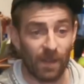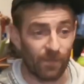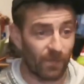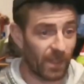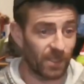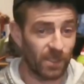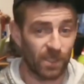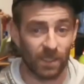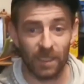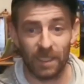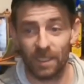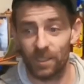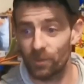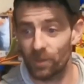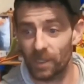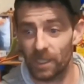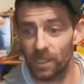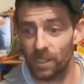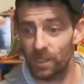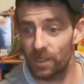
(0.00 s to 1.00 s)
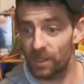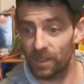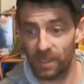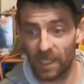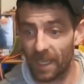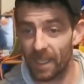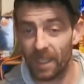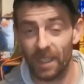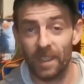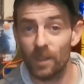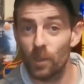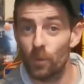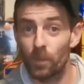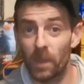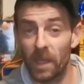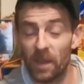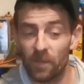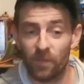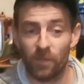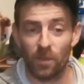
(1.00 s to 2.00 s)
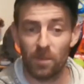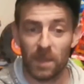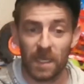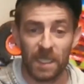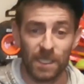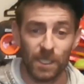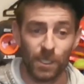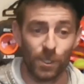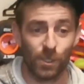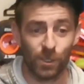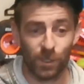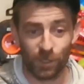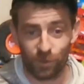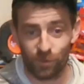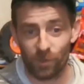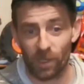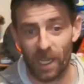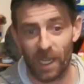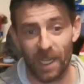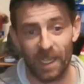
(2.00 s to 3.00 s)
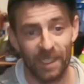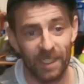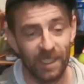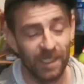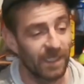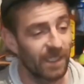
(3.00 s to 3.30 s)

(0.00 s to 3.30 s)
I've had to literally take a little bit from each to try.